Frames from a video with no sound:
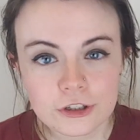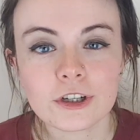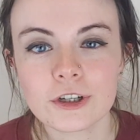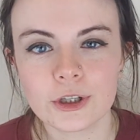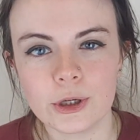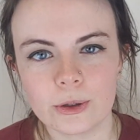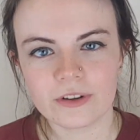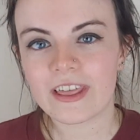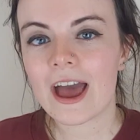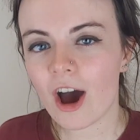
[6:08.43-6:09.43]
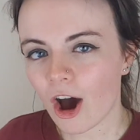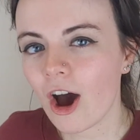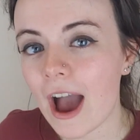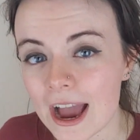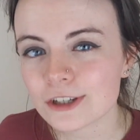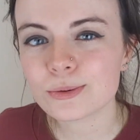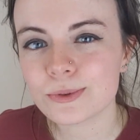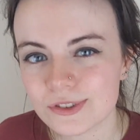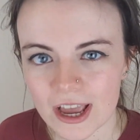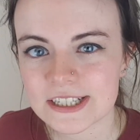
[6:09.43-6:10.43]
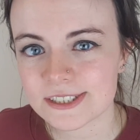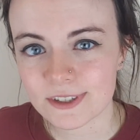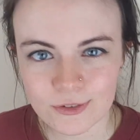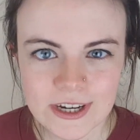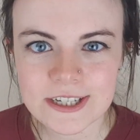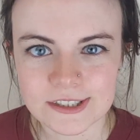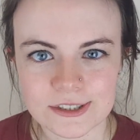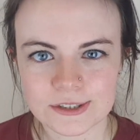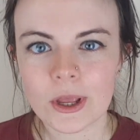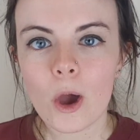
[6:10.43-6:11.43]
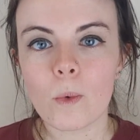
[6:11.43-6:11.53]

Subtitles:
To conclude, there are actual scientific reasons